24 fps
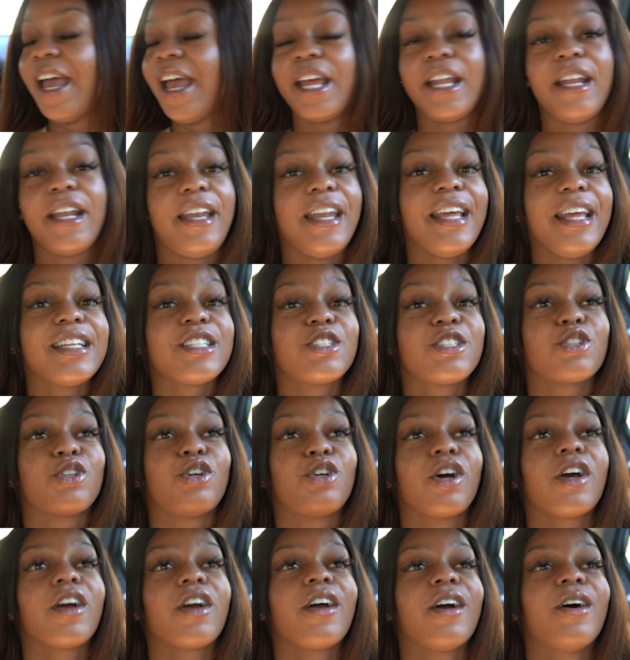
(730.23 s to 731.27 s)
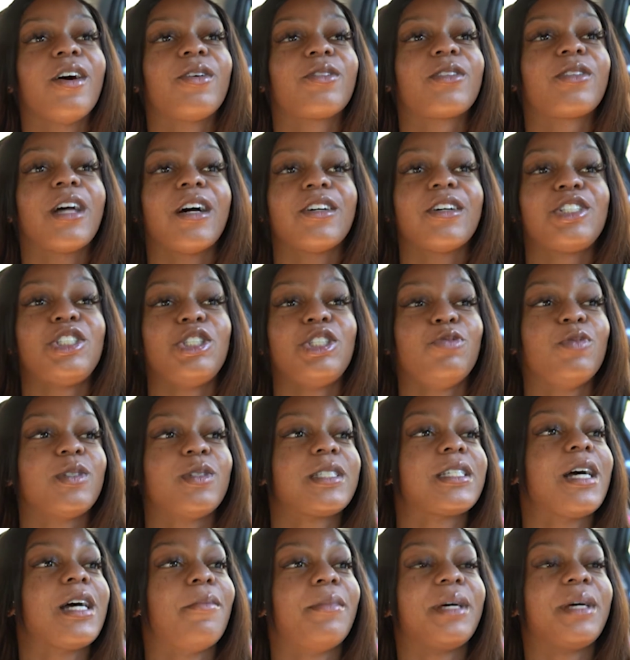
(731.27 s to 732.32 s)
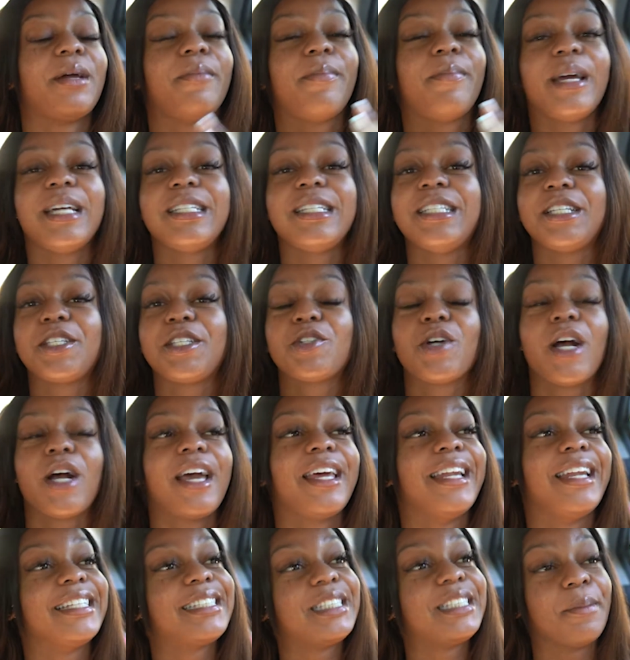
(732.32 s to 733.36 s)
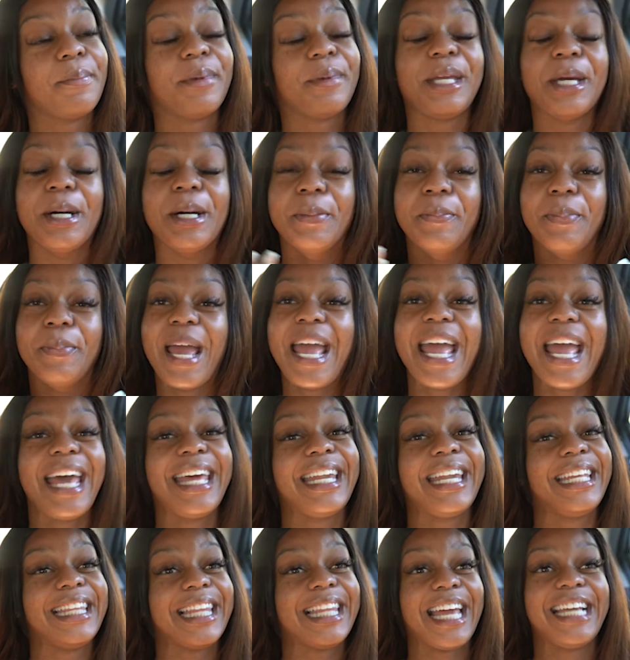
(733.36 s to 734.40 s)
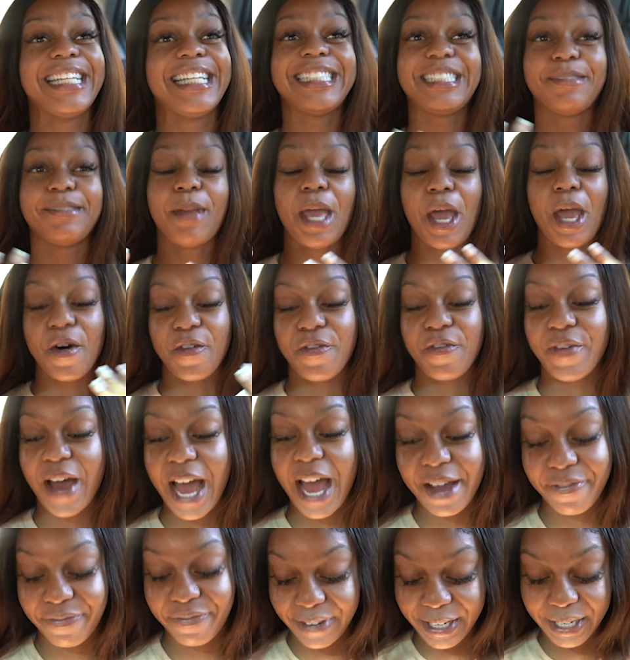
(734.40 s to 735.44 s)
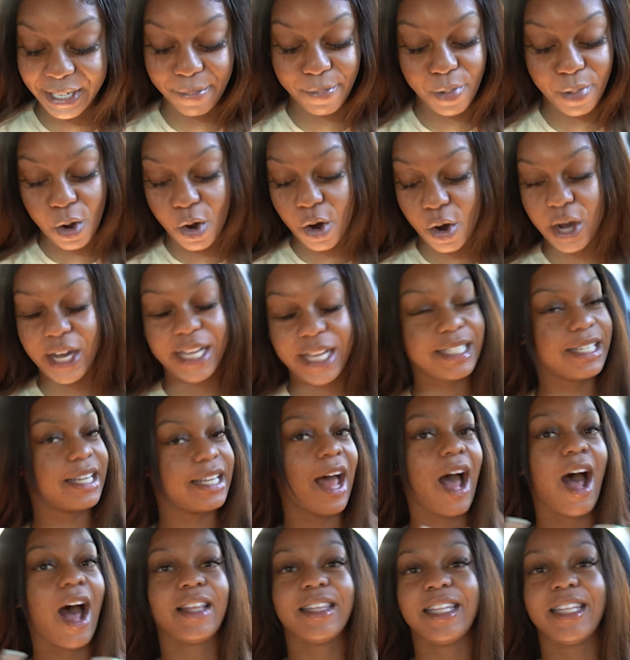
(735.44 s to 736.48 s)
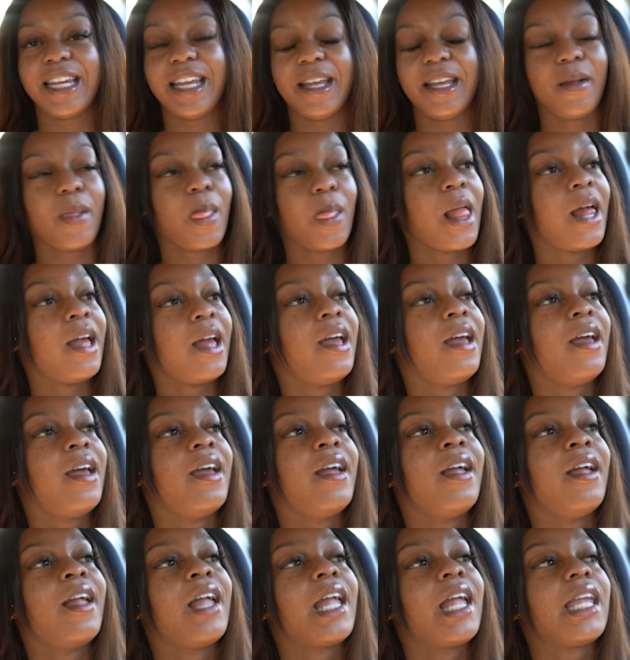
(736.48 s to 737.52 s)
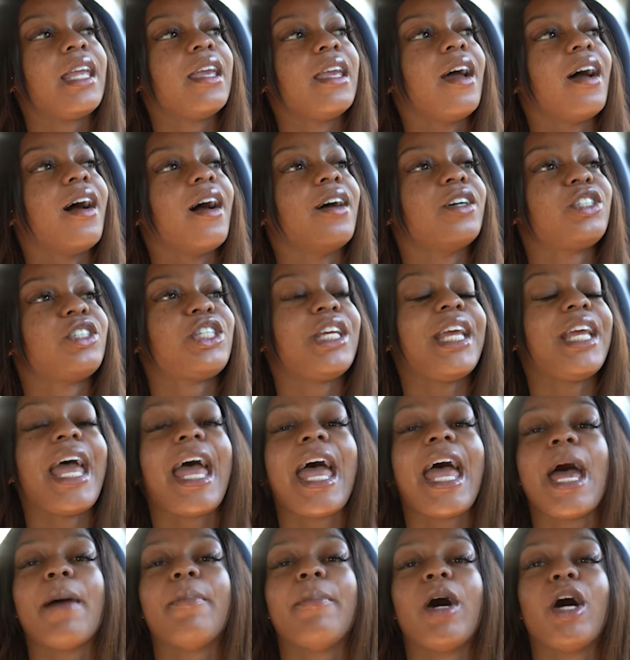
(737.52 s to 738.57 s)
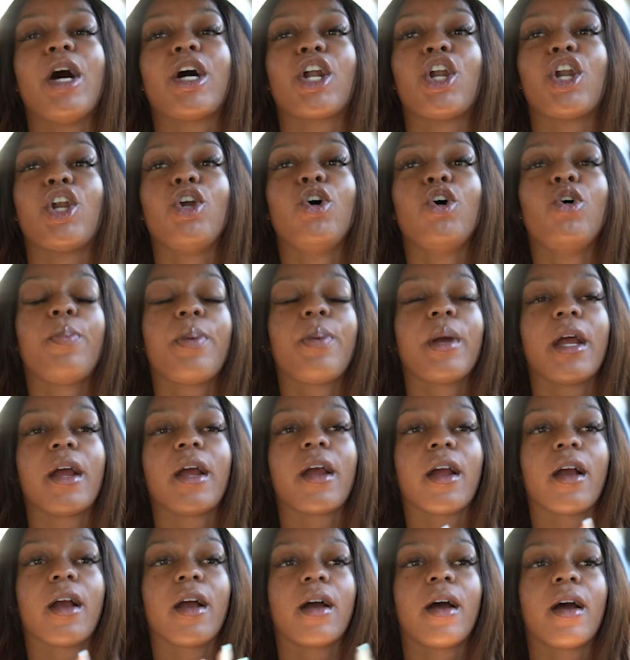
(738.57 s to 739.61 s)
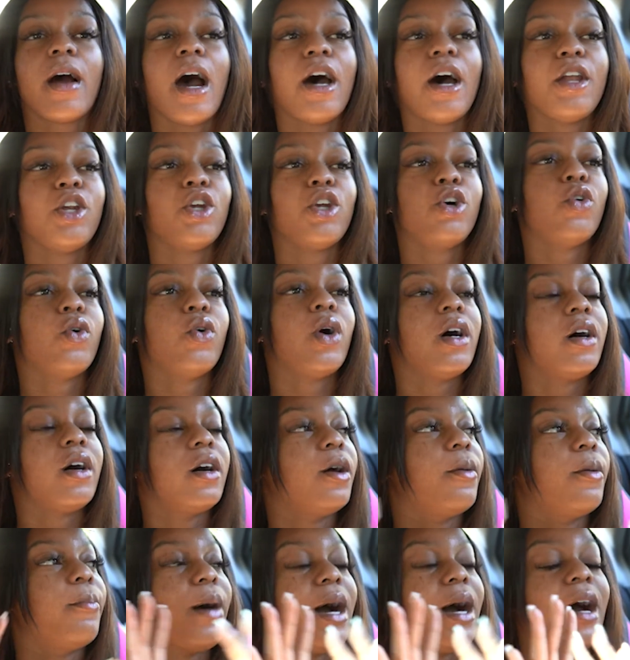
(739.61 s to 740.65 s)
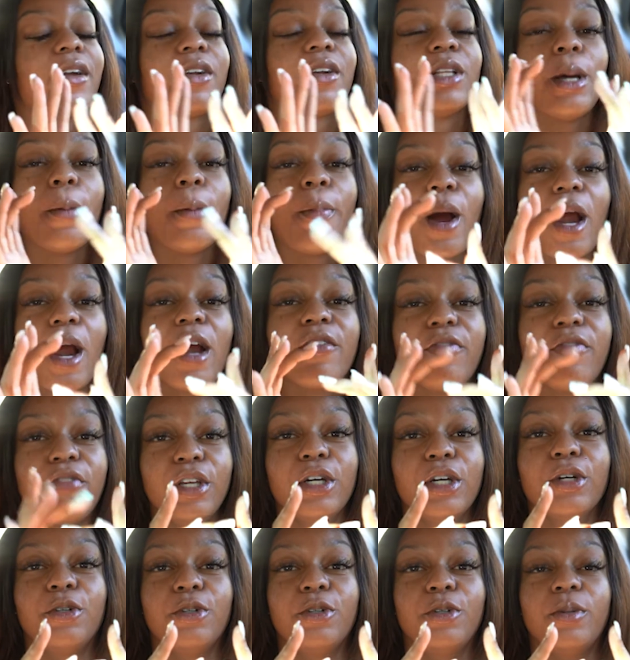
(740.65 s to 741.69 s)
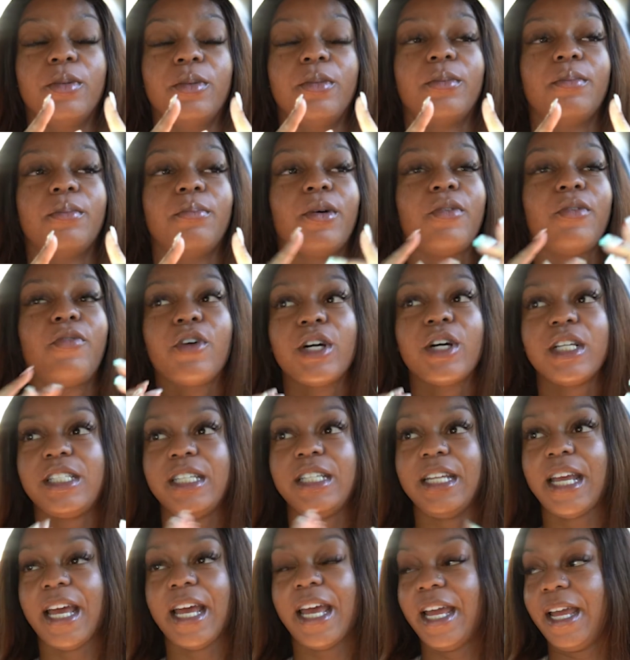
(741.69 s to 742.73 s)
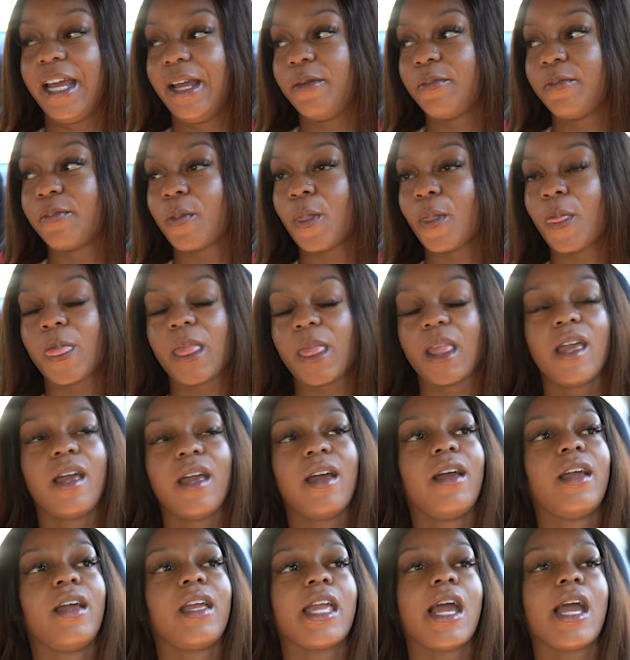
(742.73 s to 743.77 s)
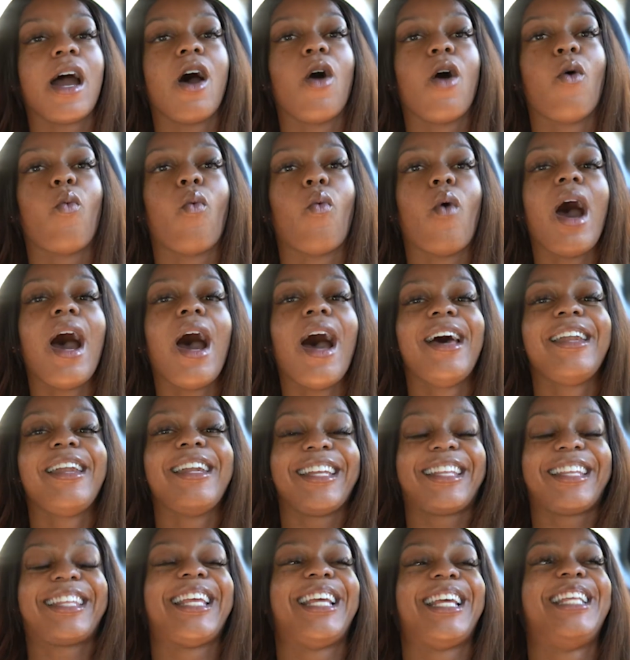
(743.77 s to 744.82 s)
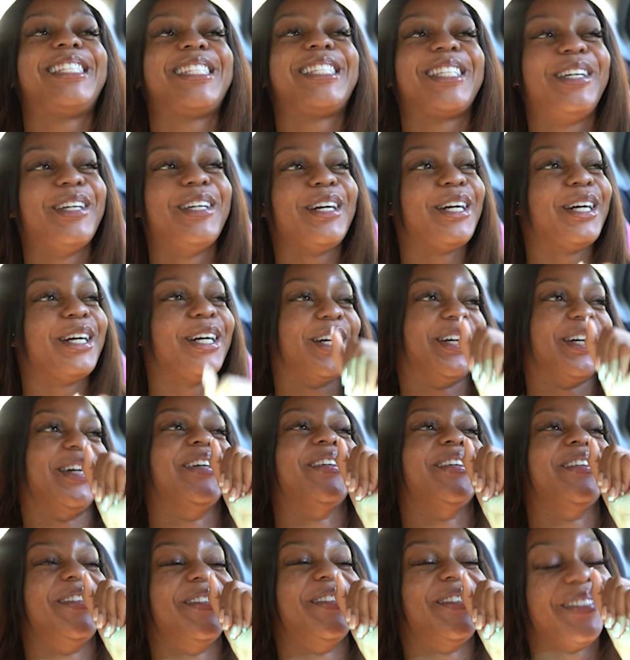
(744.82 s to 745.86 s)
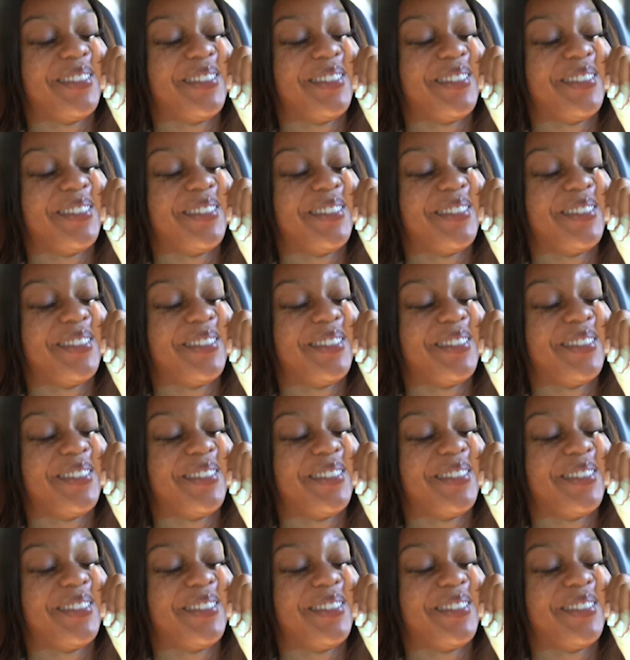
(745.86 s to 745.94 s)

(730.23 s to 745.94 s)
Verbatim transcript: This girl thought she was coming to basic training to be a baddie, like smell five for the boys and all of that. Y'all, she had bought a new pair, a new um bottle of perfume before she came. Y'all, why did this girl?